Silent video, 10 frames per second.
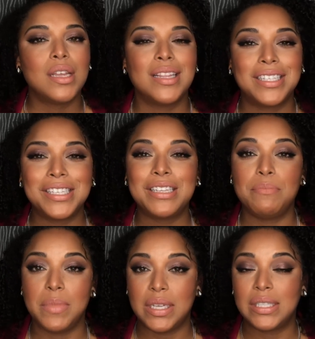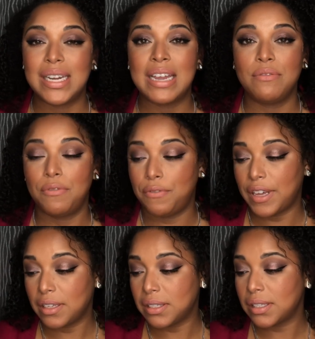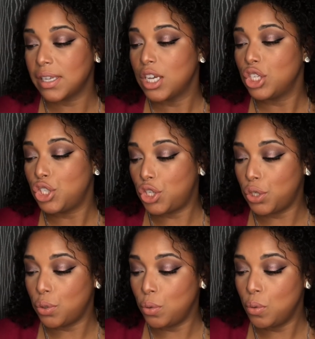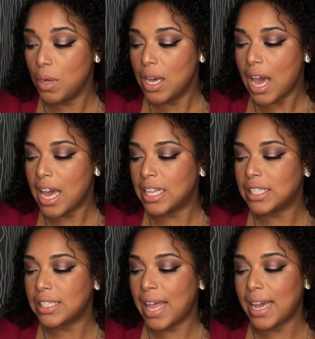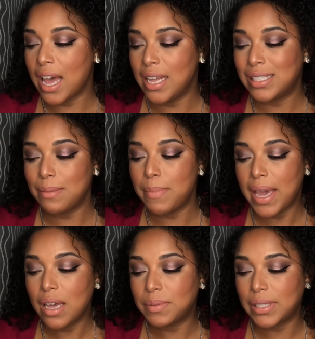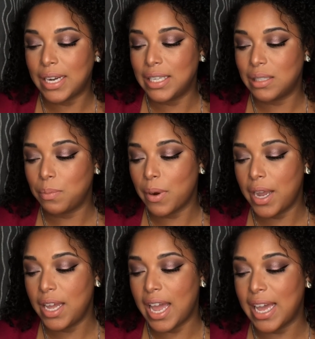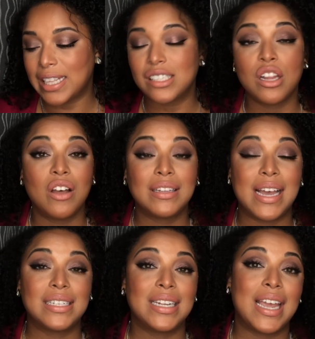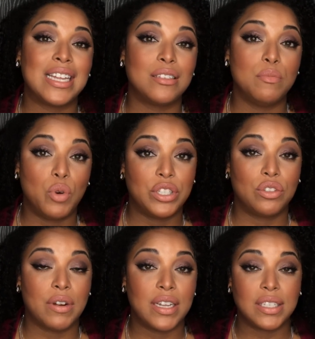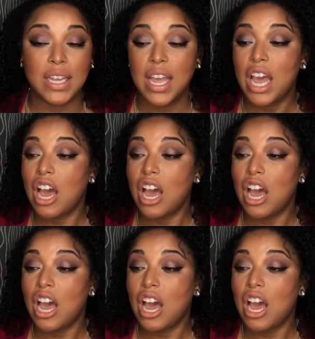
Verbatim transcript: This is the Mist and Fix 2. It's like, it's a makeup setting spray. It's long lasting and moisturizing.